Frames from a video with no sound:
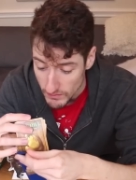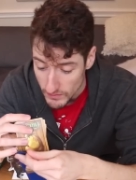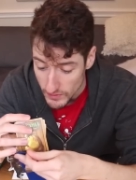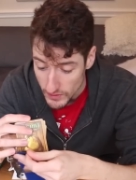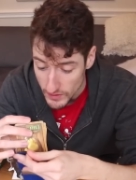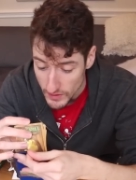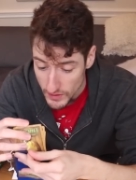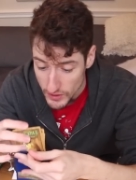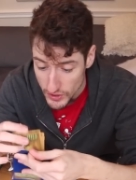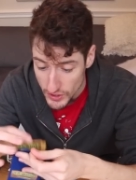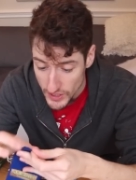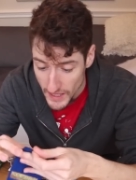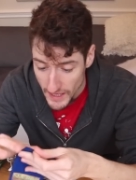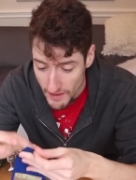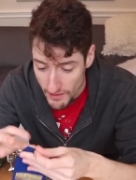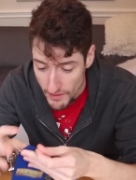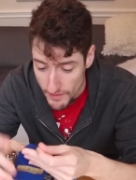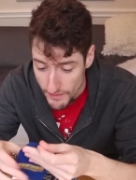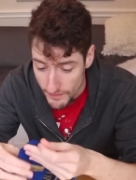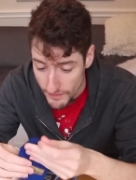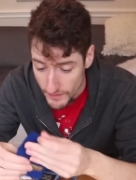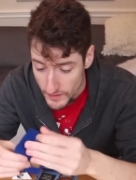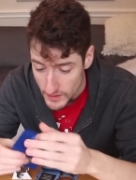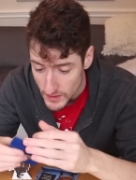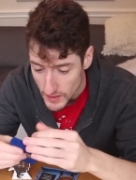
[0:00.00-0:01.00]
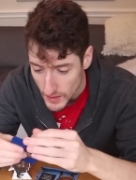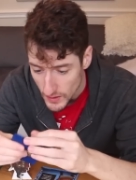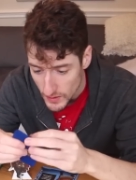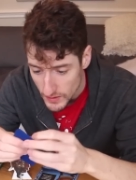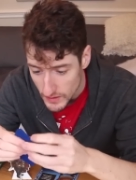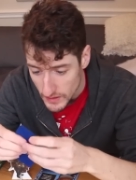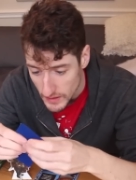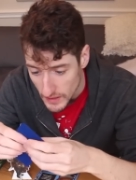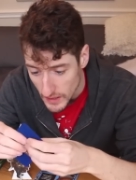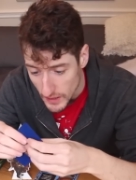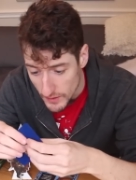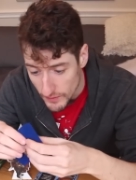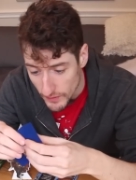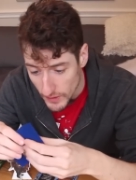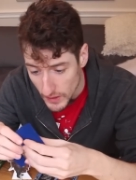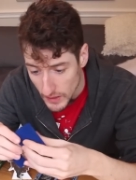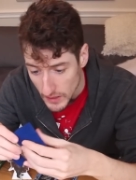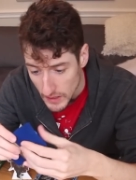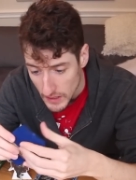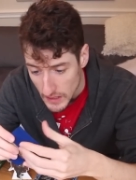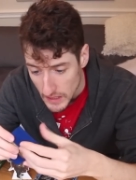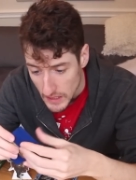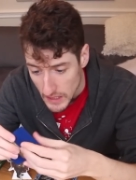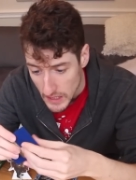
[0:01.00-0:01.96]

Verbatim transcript: to the sheriff. Toss it over.